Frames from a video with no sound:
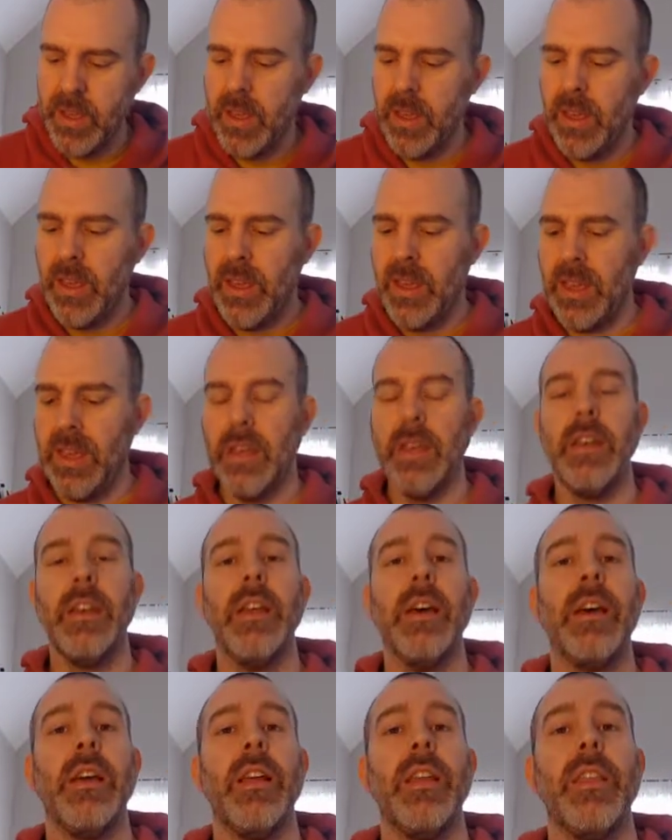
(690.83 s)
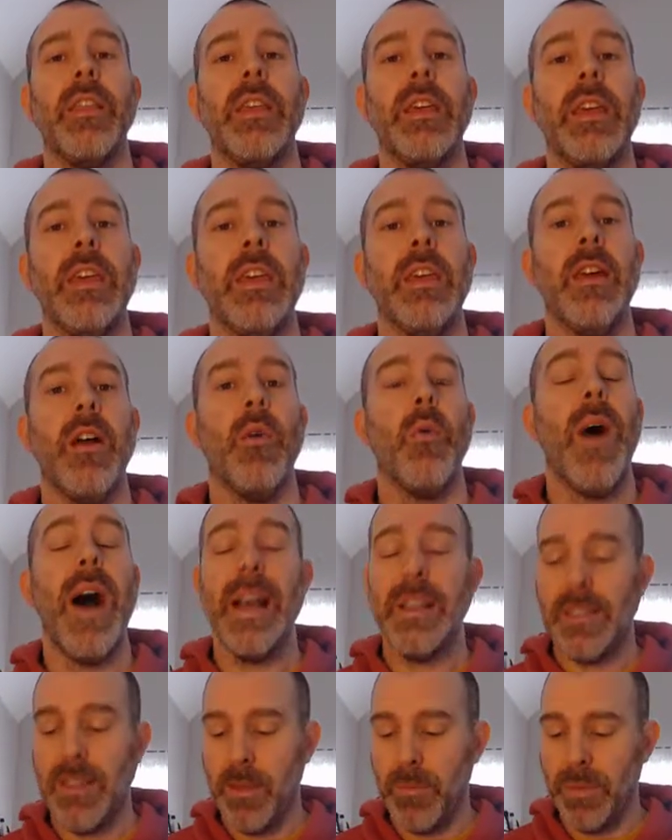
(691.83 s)
in the
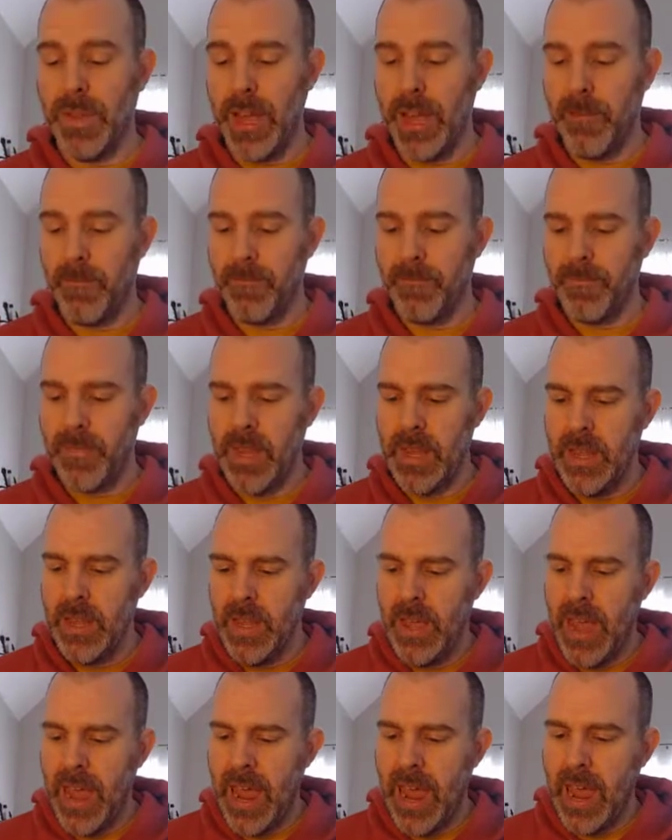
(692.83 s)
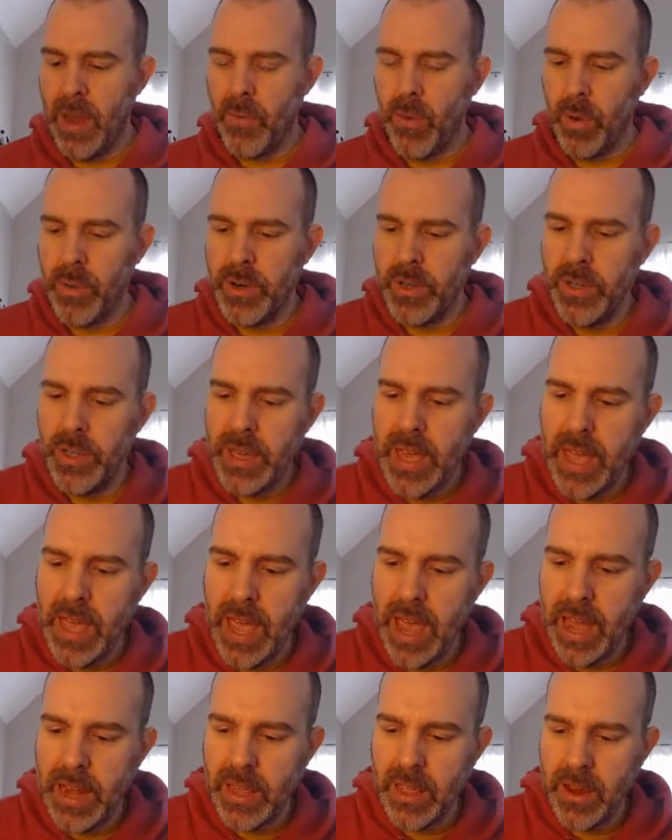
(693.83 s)
yz plane. And what we're looking
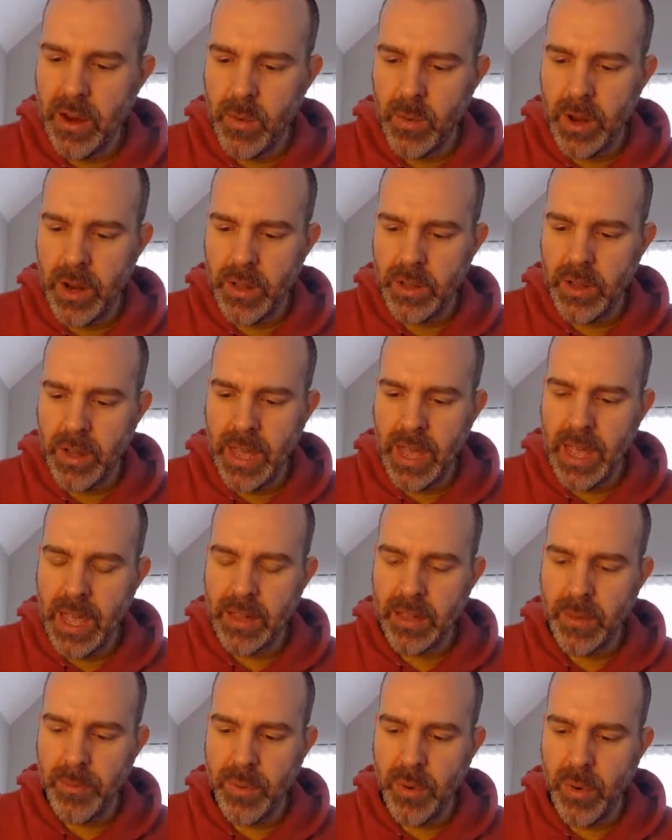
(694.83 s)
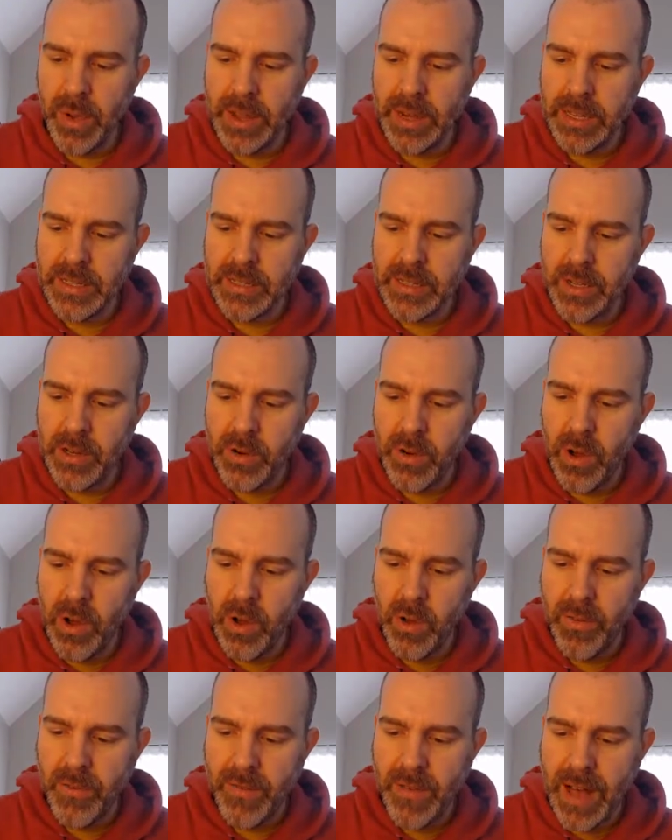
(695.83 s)
at here, we are looking at the point
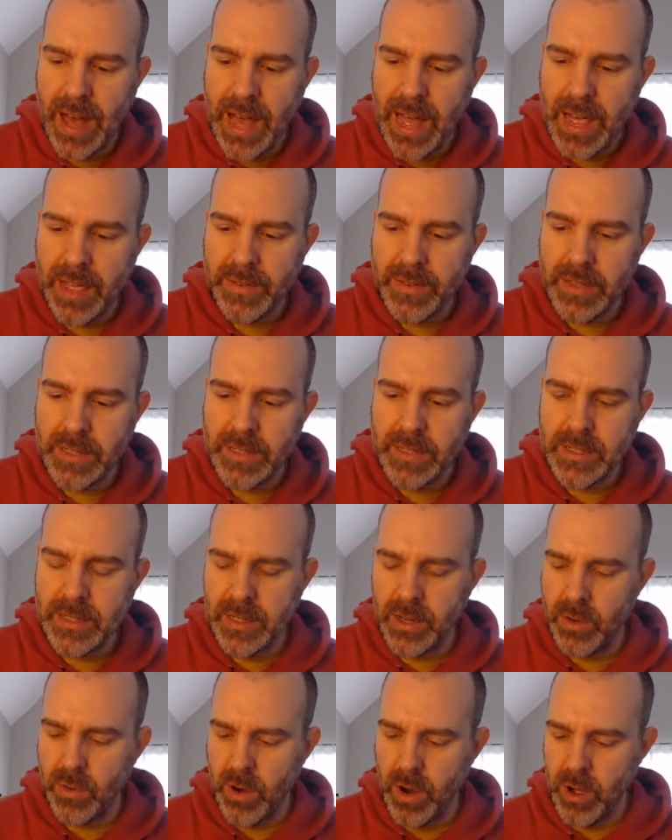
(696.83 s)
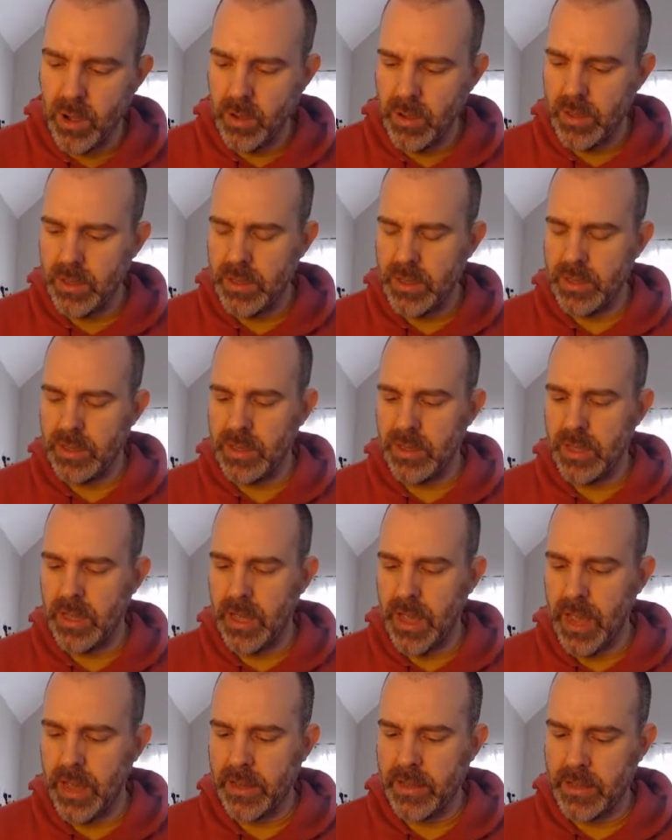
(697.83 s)
0, 5, 0. Let's see,
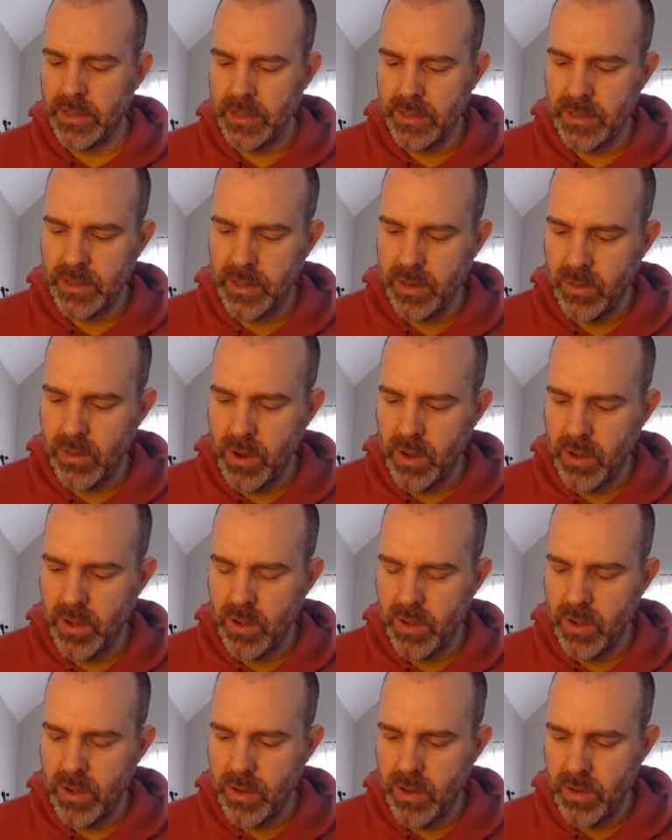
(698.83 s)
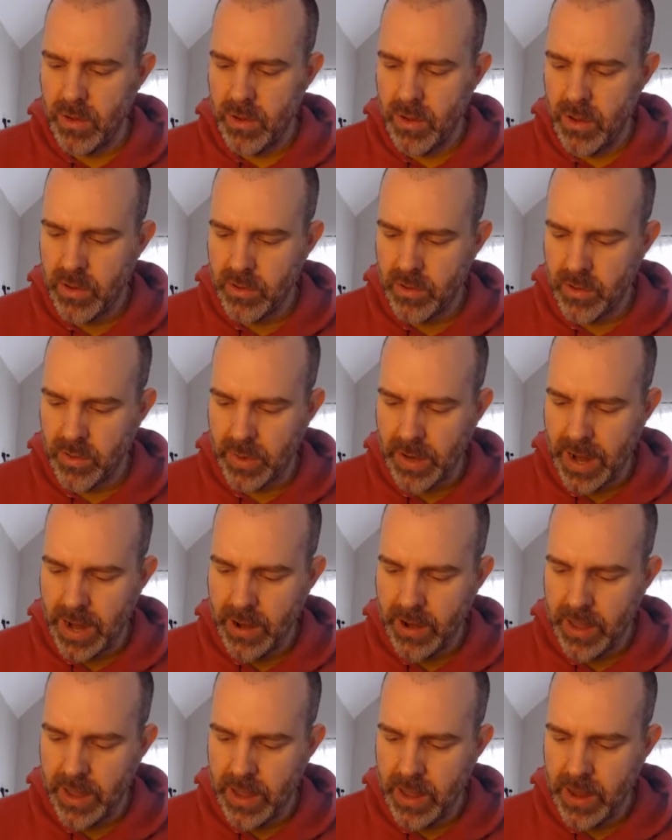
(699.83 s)
x is 0, so we're
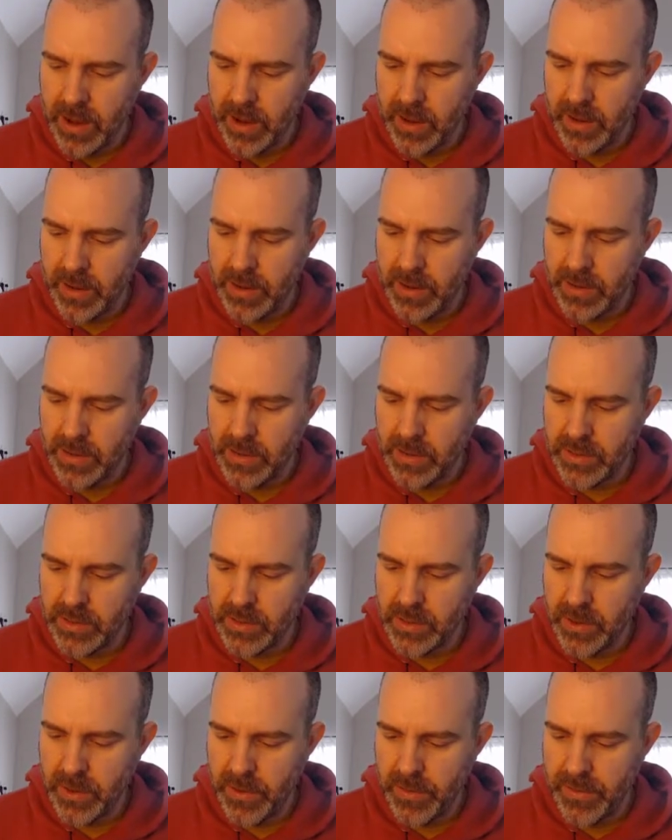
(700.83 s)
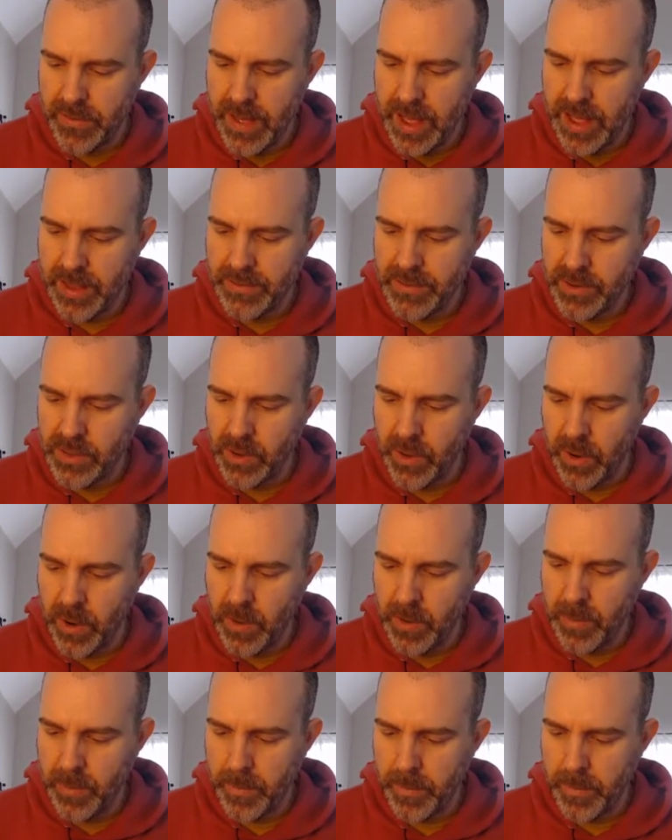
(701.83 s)
out here, 0, 5, 0.